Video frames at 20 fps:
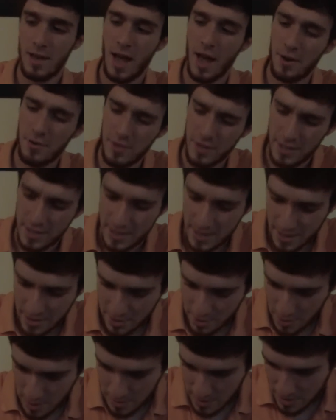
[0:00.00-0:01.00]
I don't think it
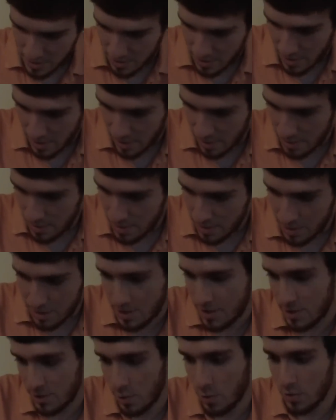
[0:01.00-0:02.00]
says creamsicle on it. It
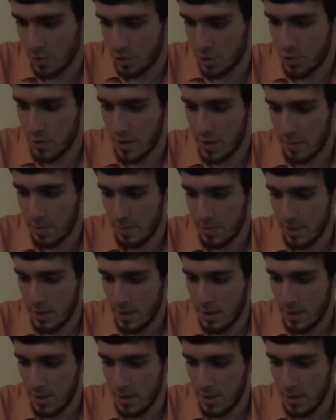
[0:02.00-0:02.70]
just says orange cream.